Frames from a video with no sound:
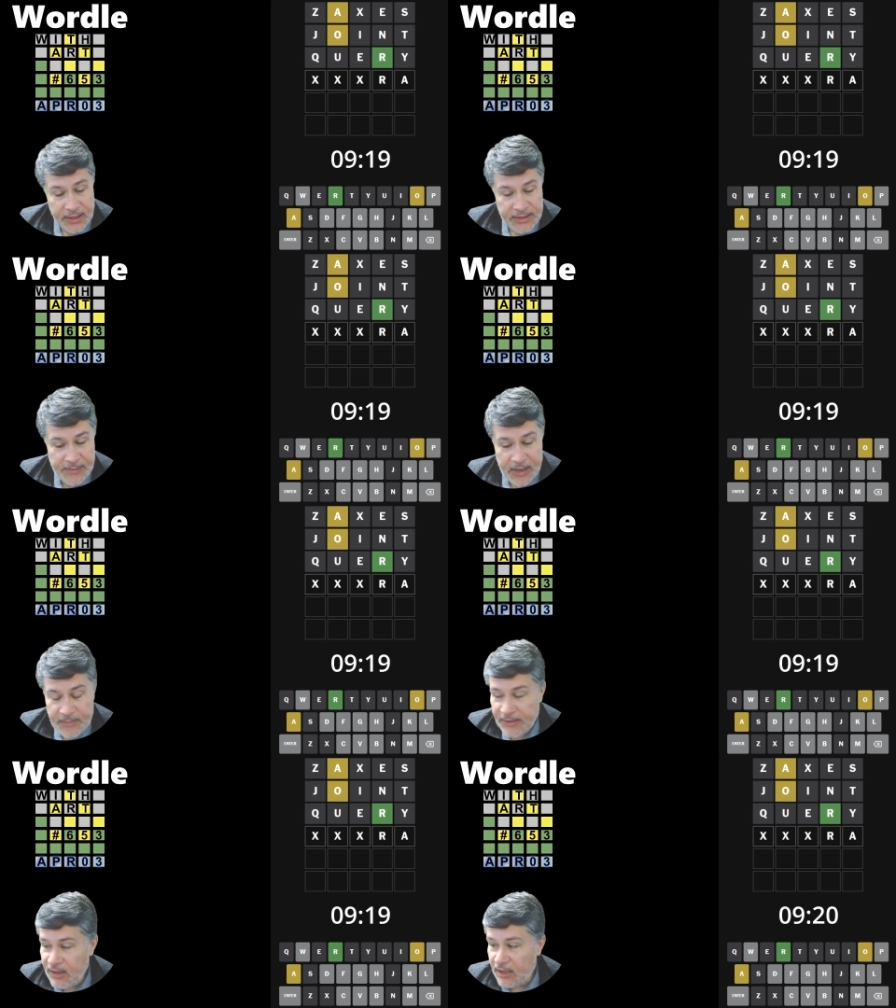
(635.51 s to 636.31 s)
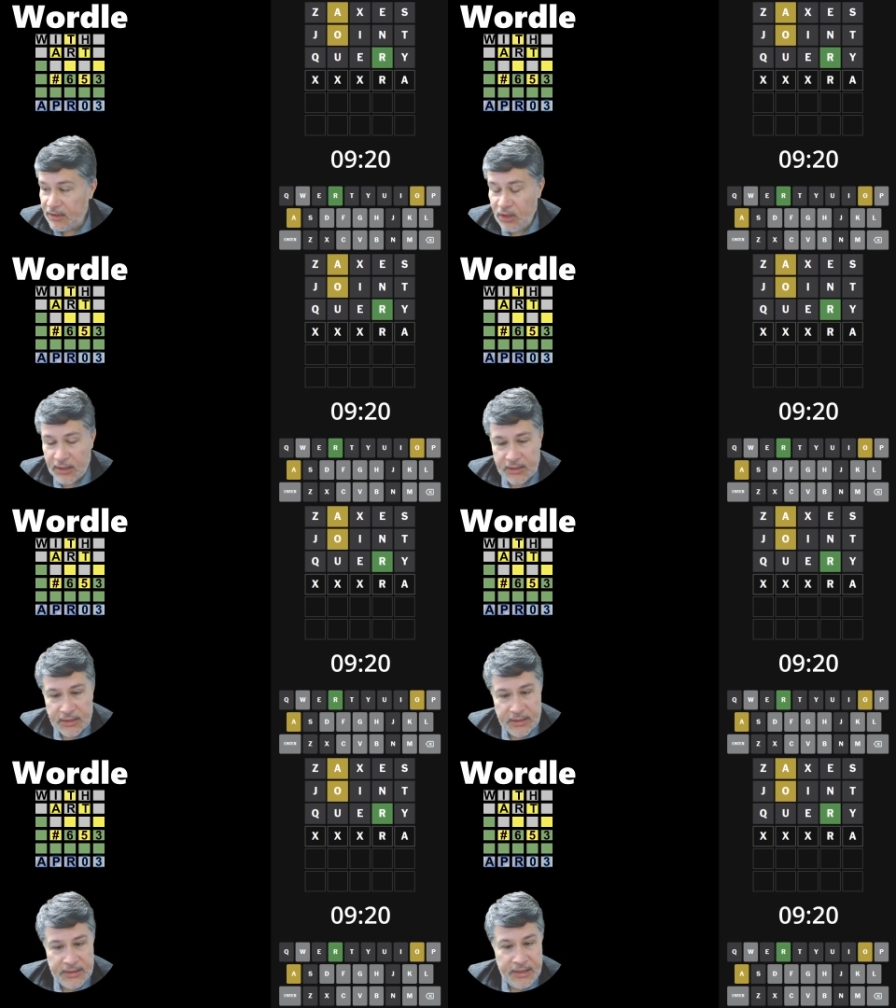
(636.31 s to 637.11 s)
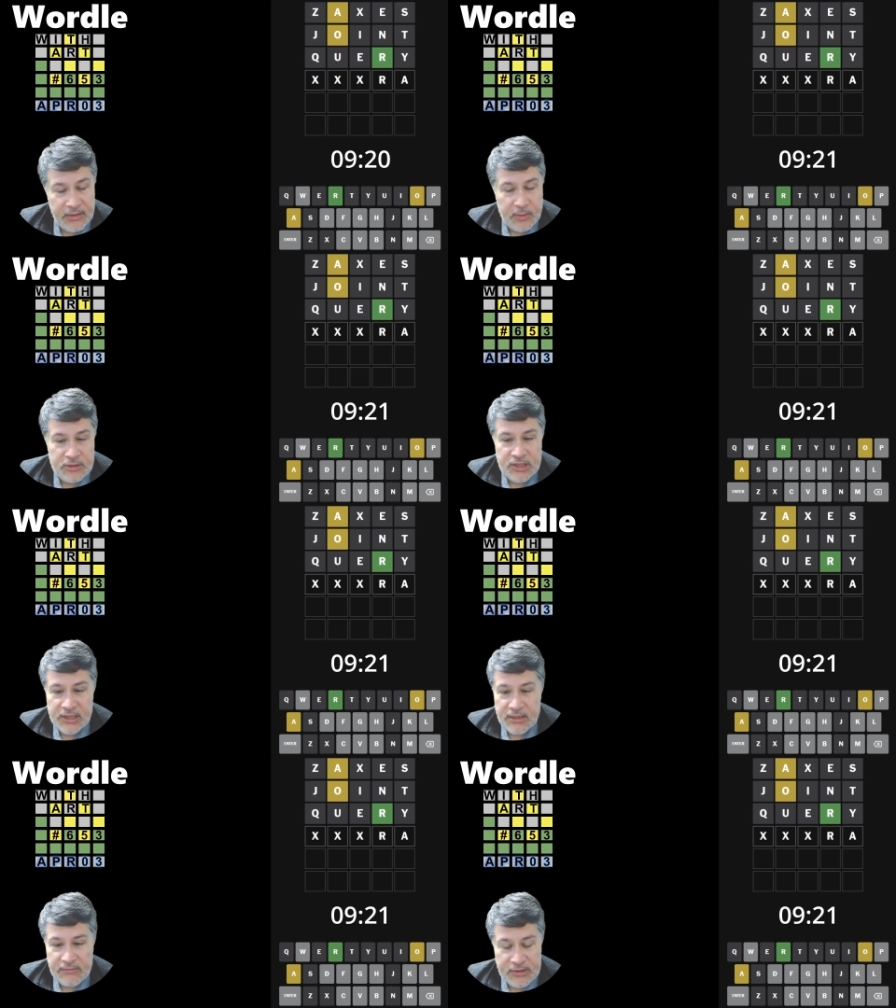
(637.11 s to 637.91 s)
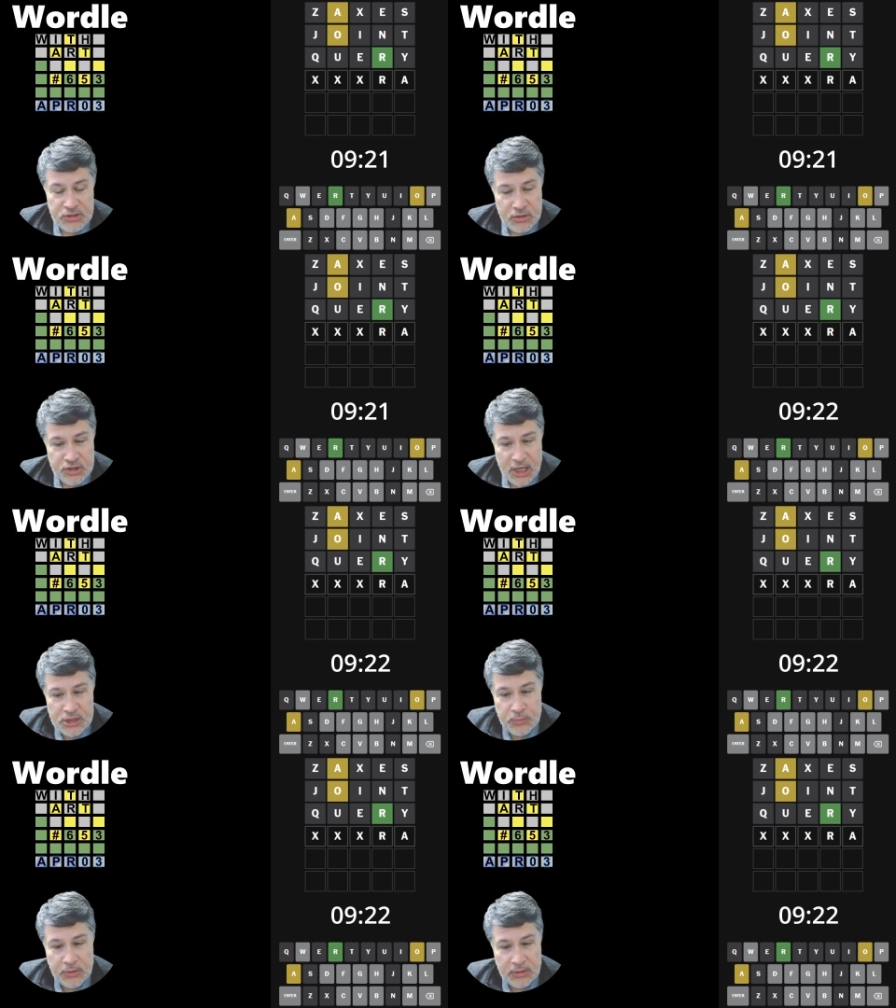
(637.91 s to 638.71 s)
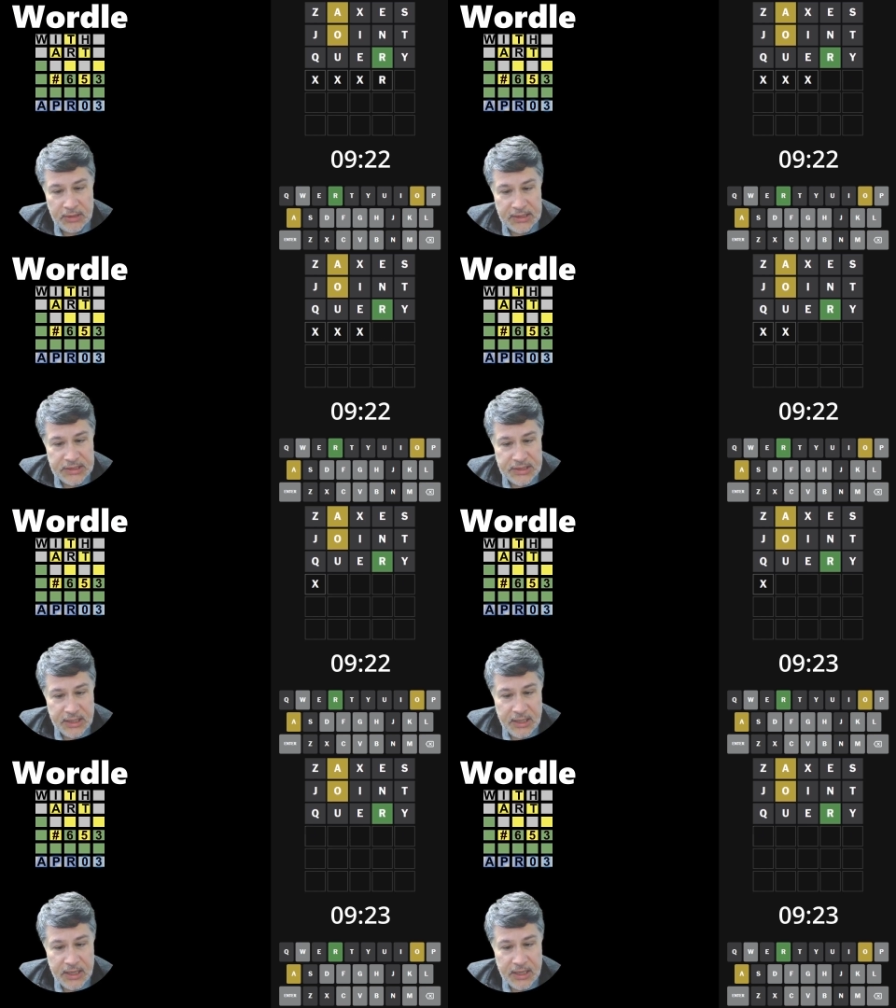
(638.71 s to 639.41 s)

They might have been like, look, you know, it was on the original Josh Wordle list.